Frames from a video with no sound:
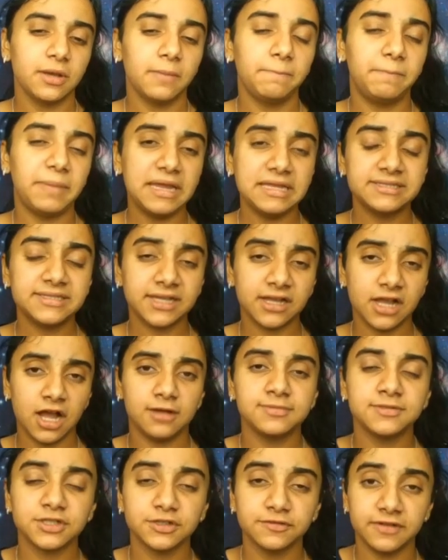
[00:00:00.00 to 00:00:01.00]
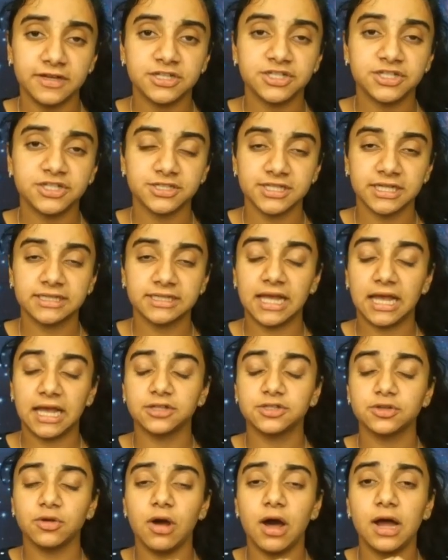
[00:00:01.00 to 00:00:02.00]
basic observations like
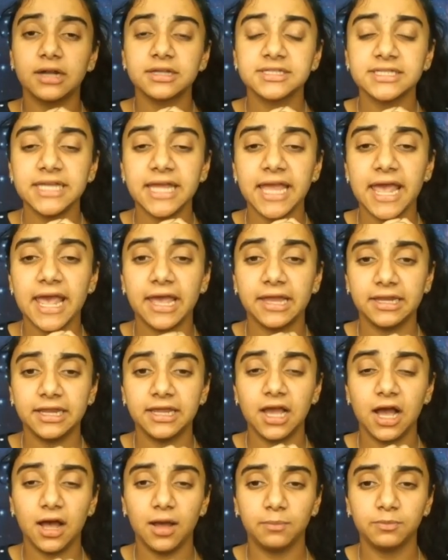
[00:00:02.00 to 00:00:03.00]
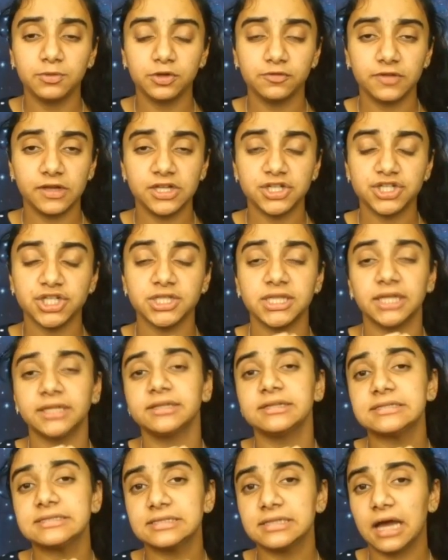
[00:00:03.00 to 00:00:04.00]
that. So honestly, any observation that
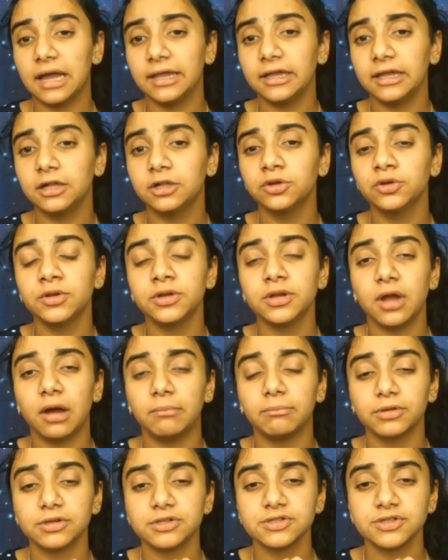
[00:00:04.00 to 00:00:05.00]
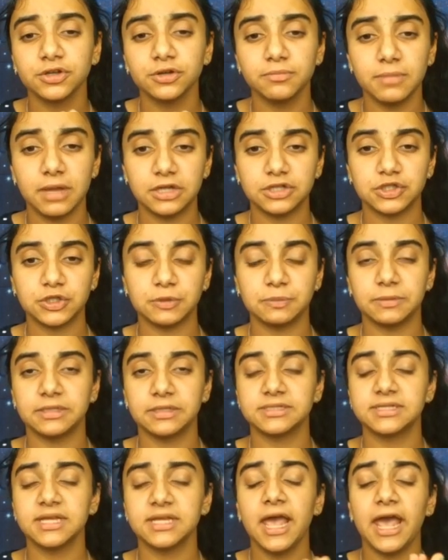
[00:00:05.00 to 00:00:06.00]
does not include numbers or
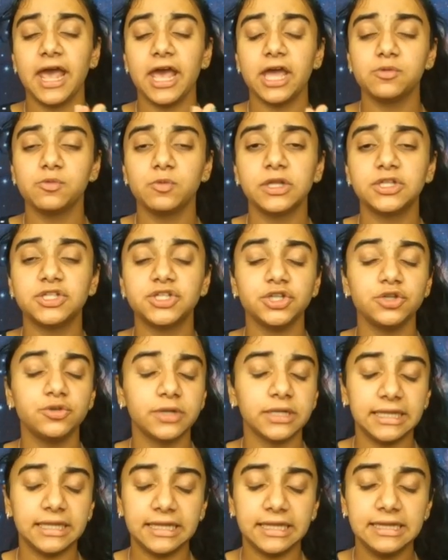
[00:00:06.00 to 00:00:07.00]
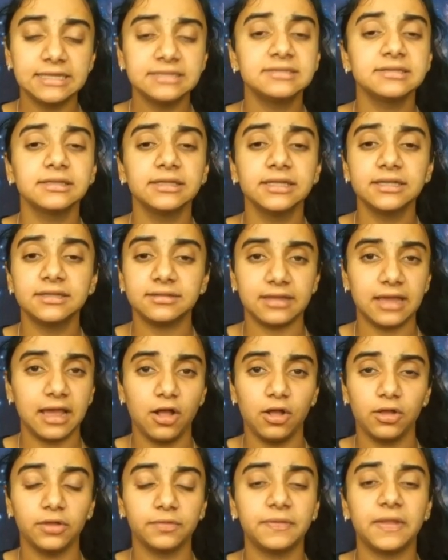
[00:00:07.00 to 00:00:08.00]
measurements, and which you can easily
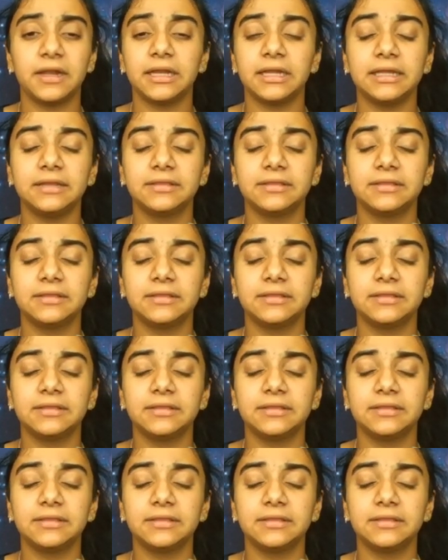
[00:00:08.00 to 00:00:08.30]
tell that